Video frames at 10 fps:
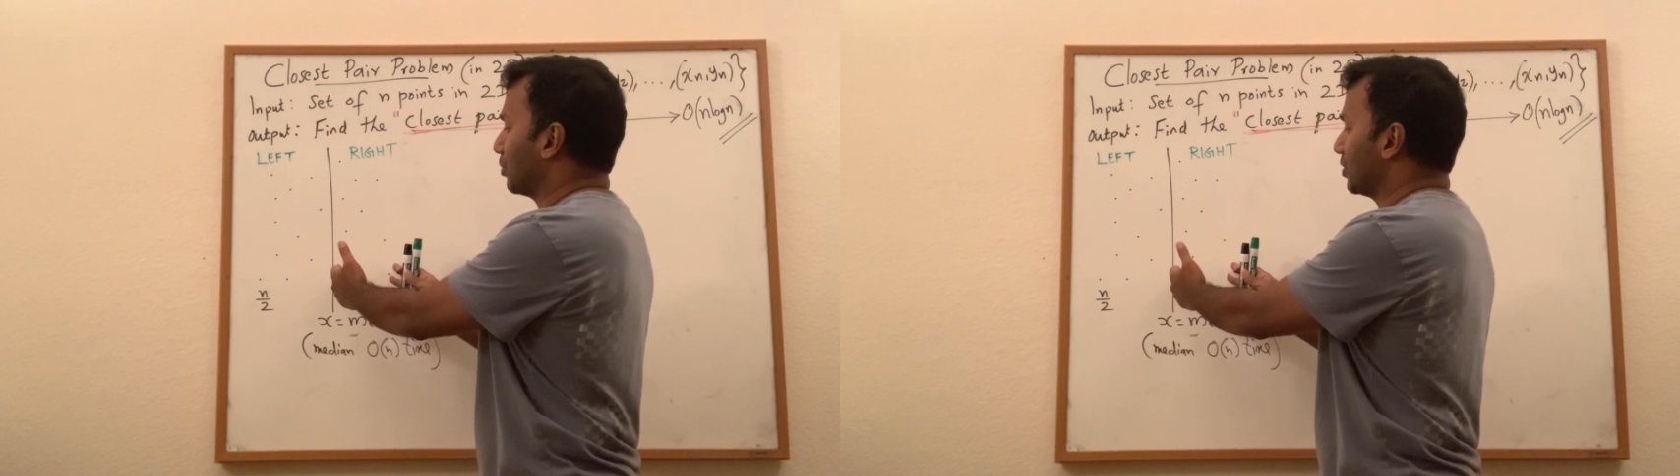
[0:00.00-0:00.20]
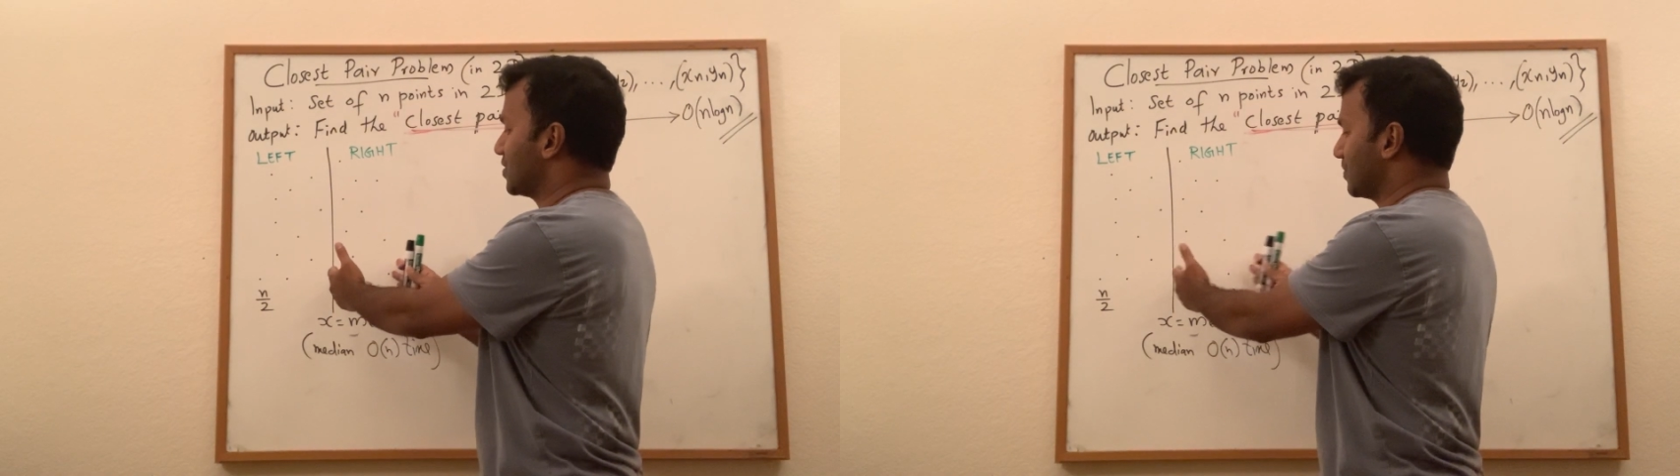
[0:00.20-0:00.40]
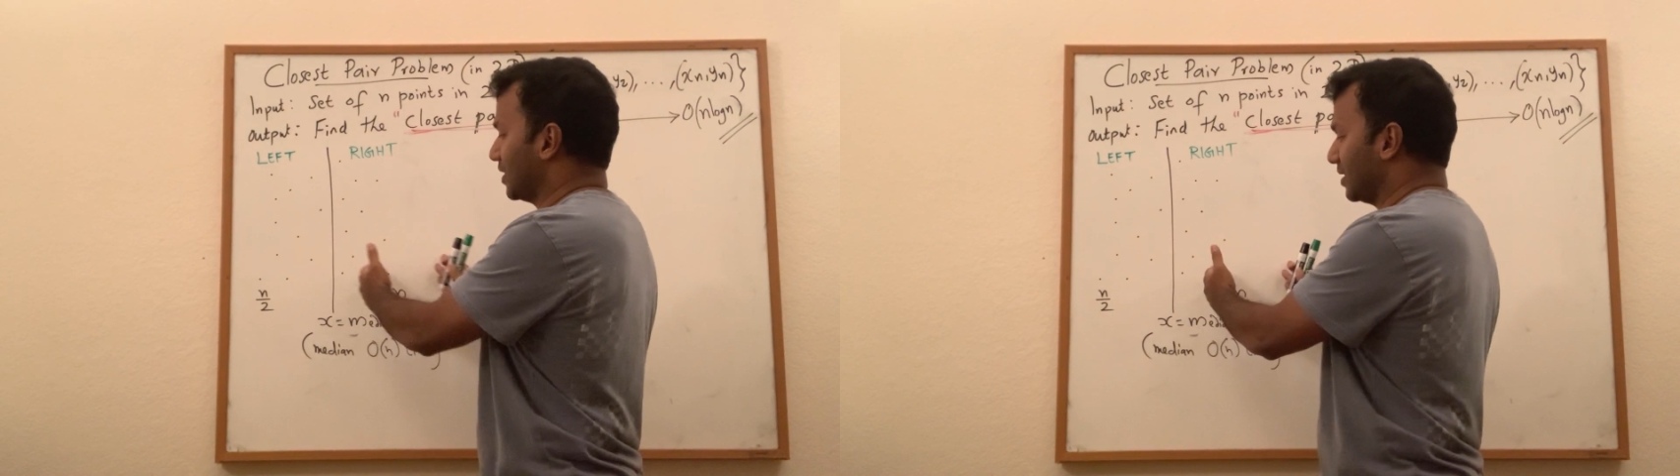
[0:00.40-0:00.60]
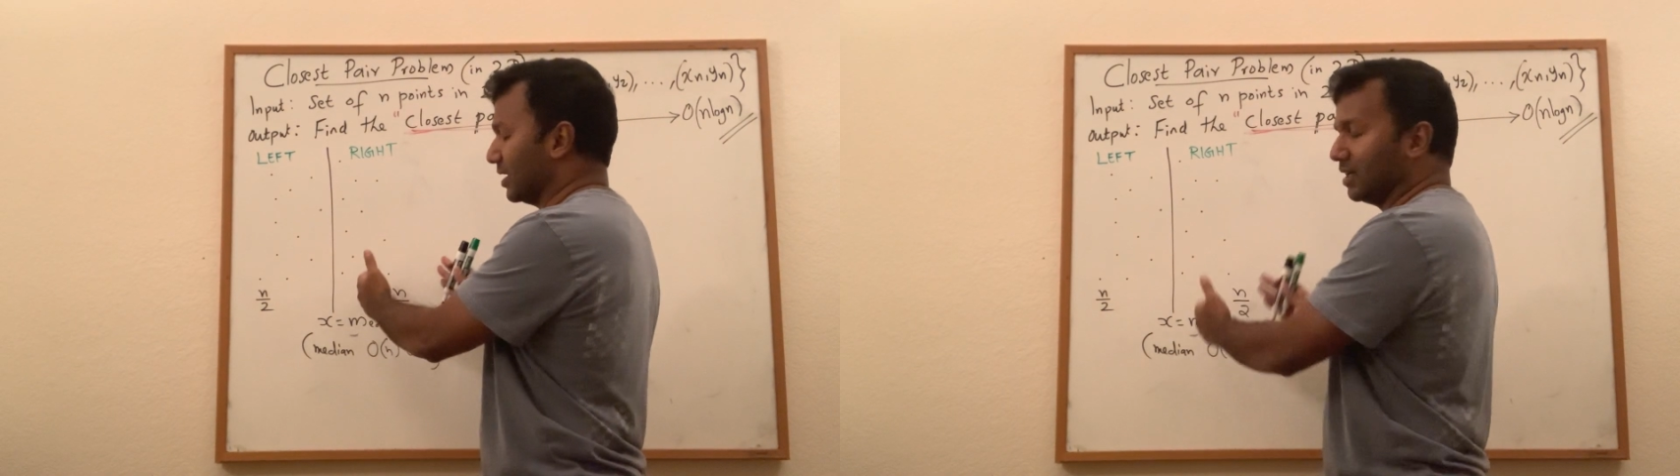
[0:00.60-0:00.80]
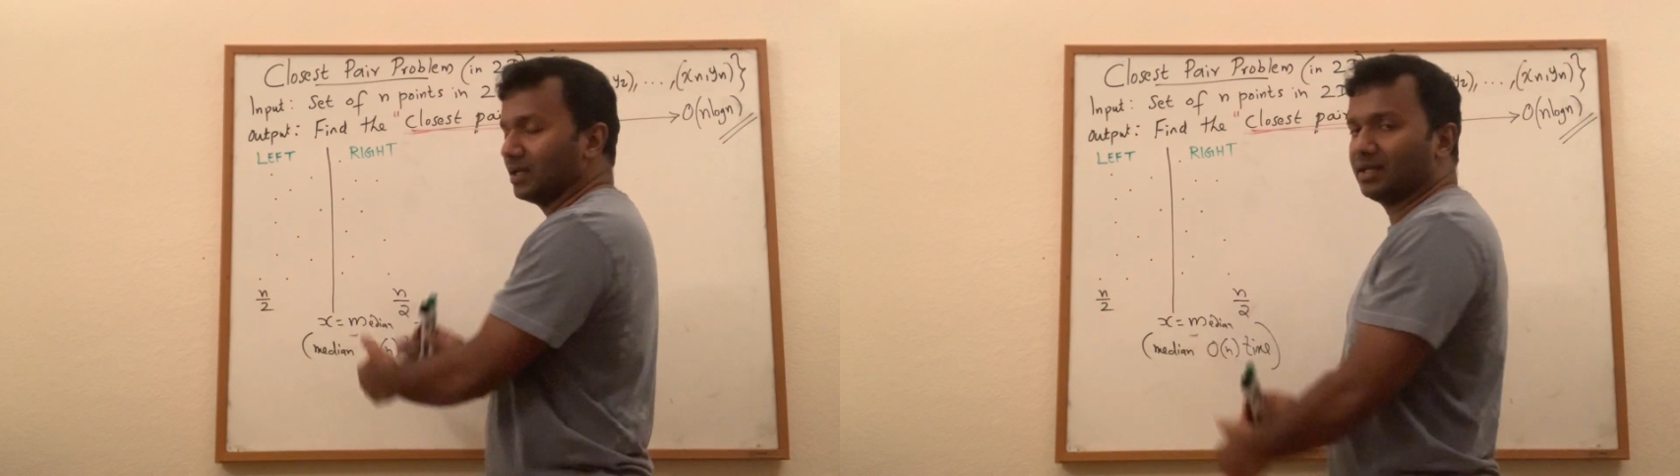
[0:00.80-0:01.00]
points within
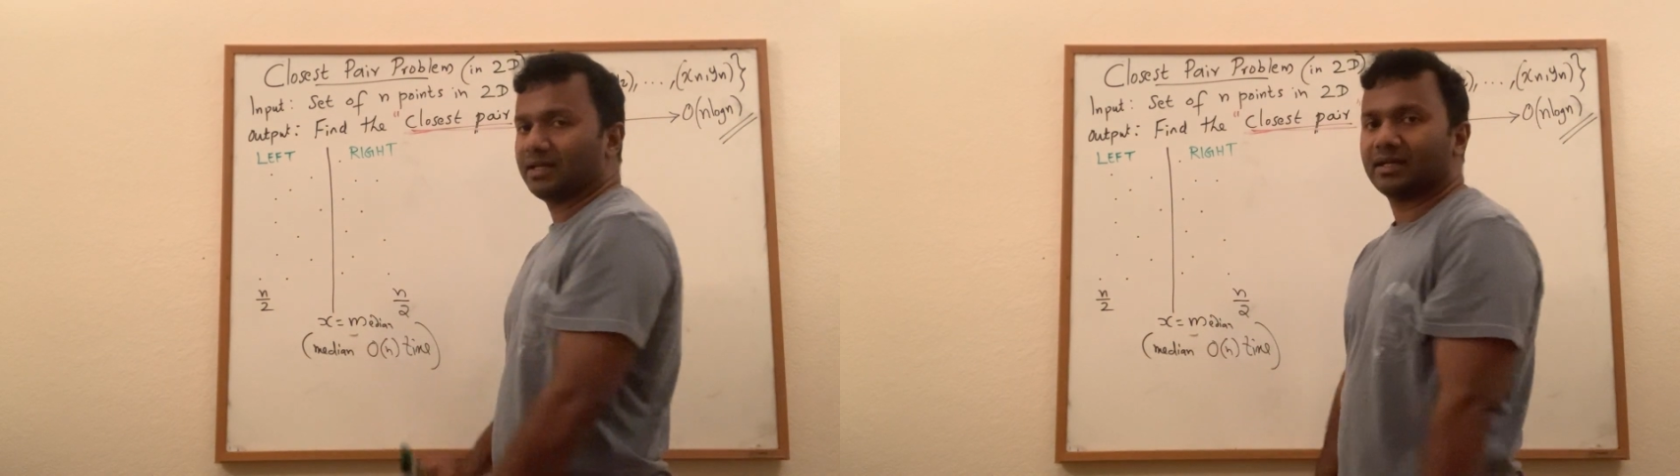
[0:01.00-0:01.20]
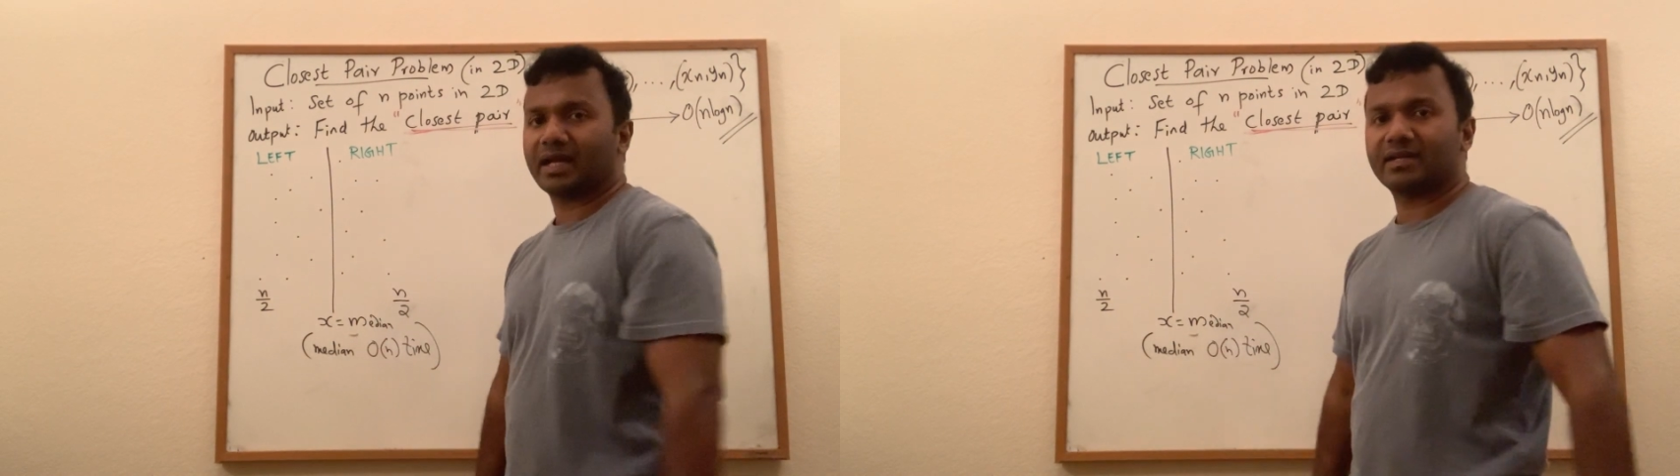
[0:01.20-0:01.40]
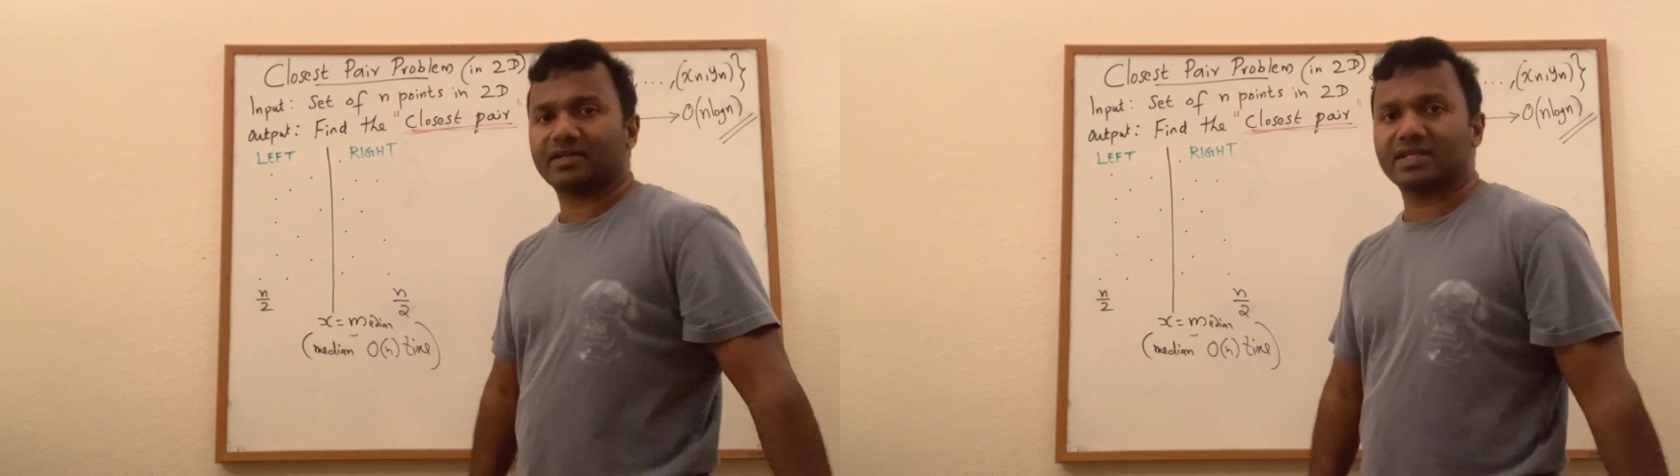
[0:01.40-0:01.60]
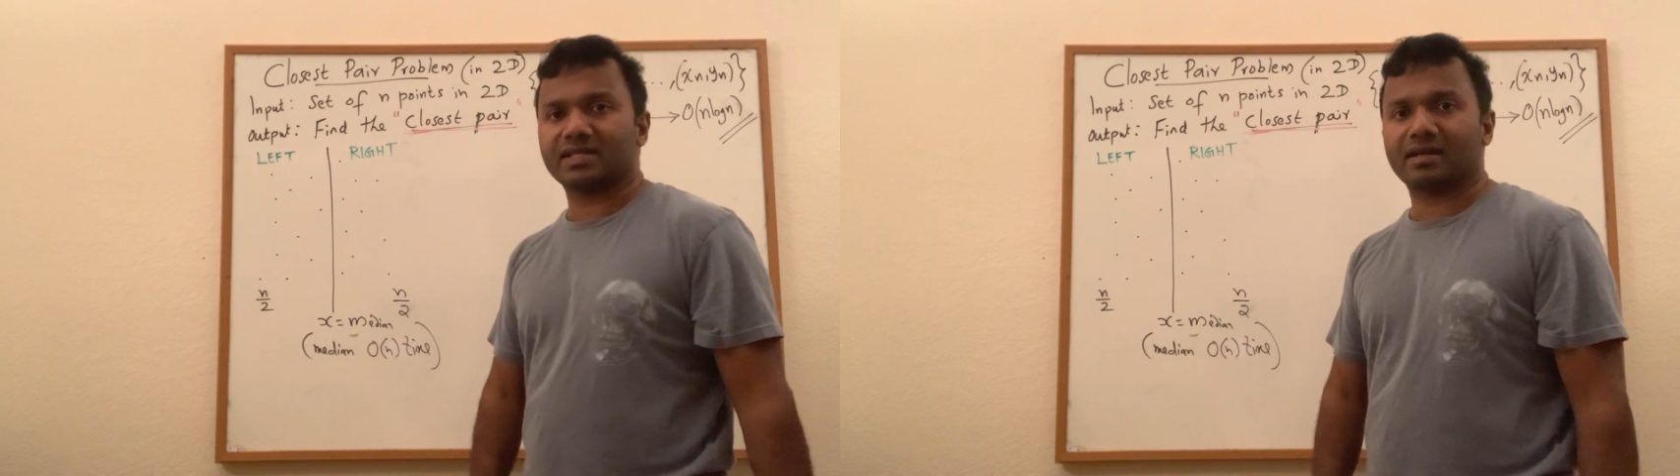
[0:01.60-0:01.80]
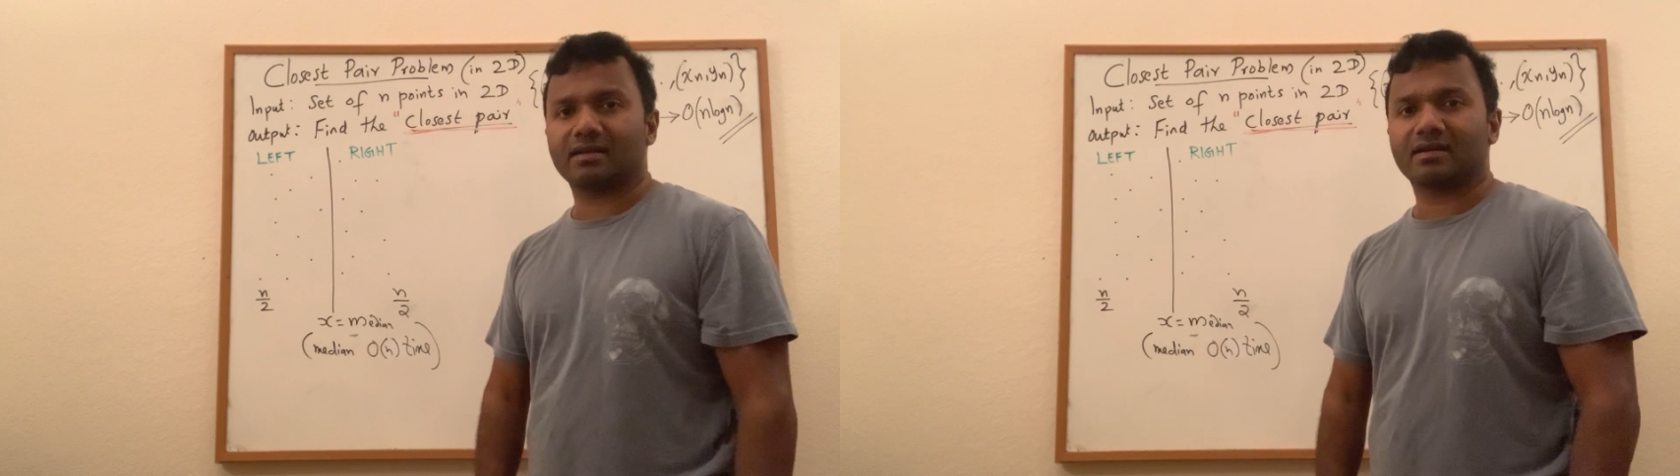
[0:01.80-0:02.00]
the right
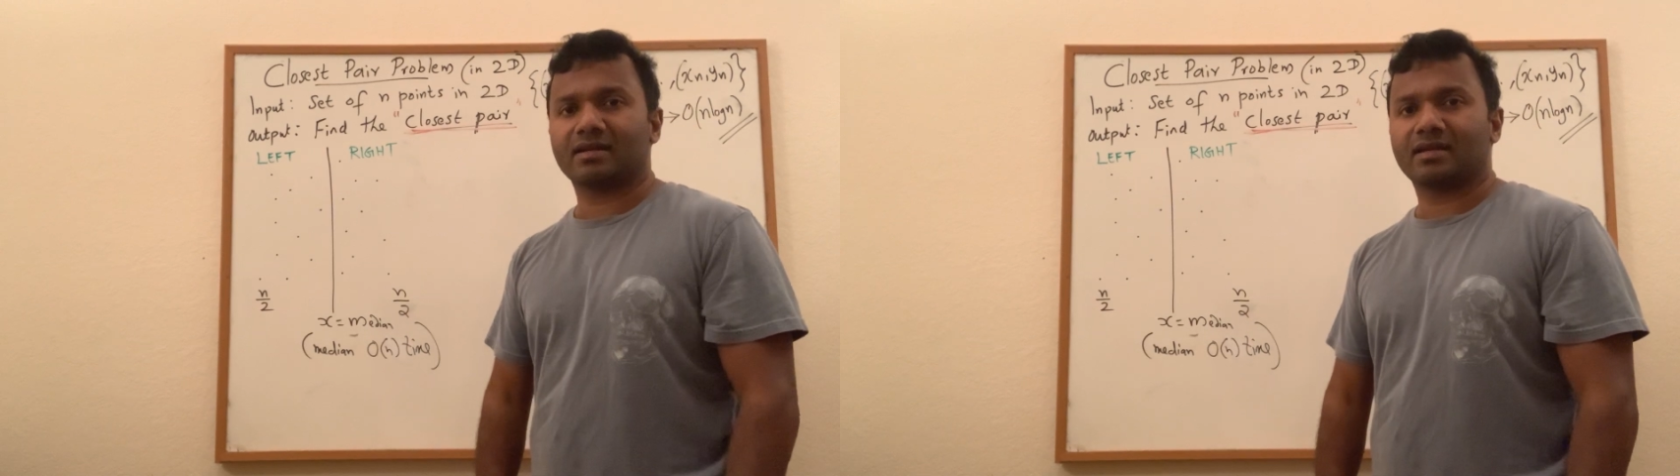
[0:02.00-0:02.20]
region,